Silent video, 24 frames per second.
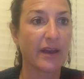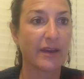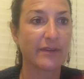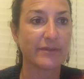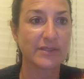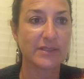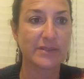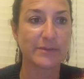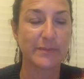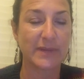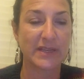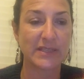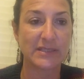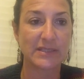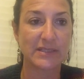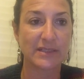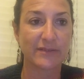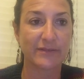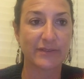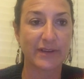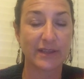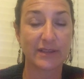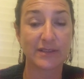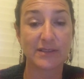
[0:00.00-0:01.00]
of
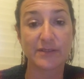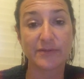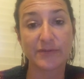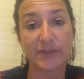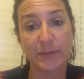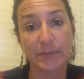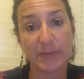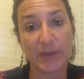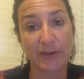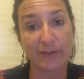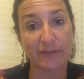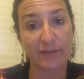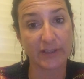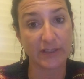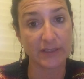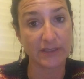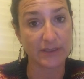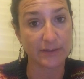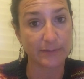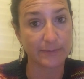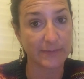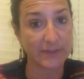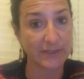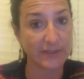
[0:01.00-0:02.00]
domestic violence female
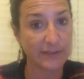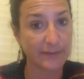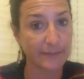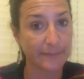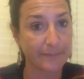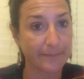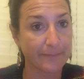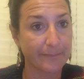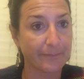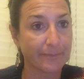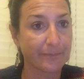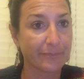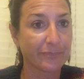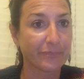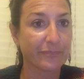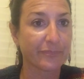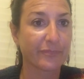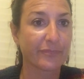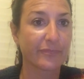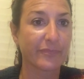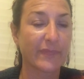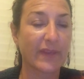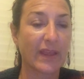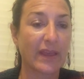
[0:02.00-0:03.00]
victims.
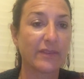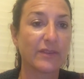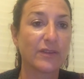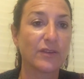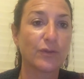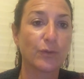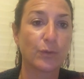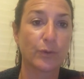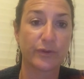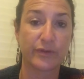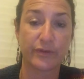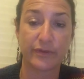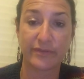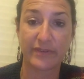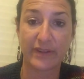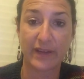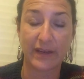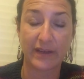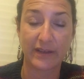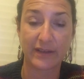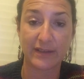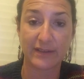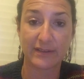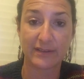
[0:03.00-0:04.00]
And the source of
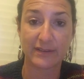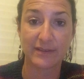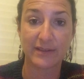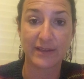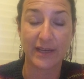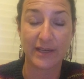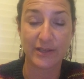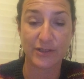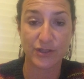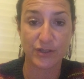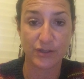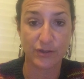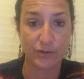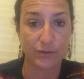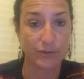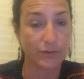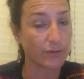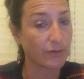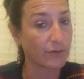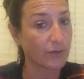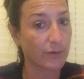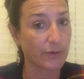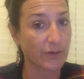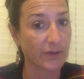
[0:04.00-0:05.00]
that is a
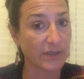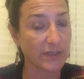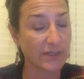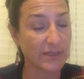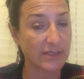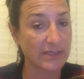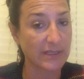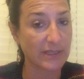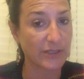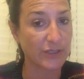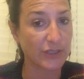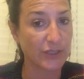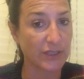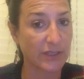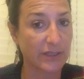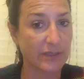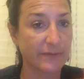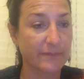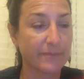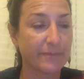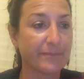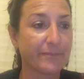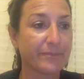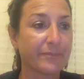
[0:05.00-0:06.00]
national
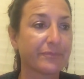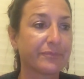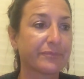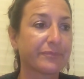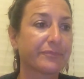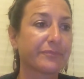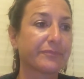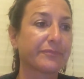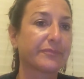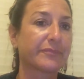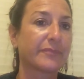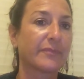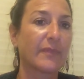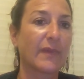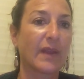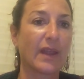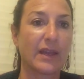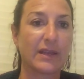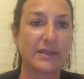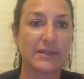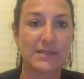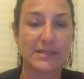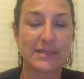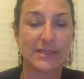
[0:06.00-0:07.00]
organization,
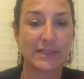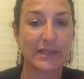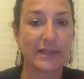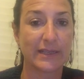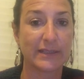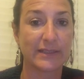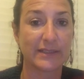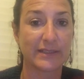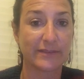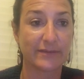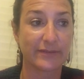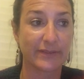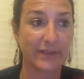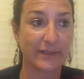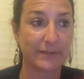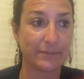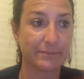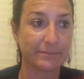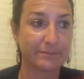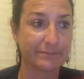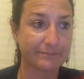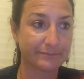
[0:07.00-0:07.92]
NCADV.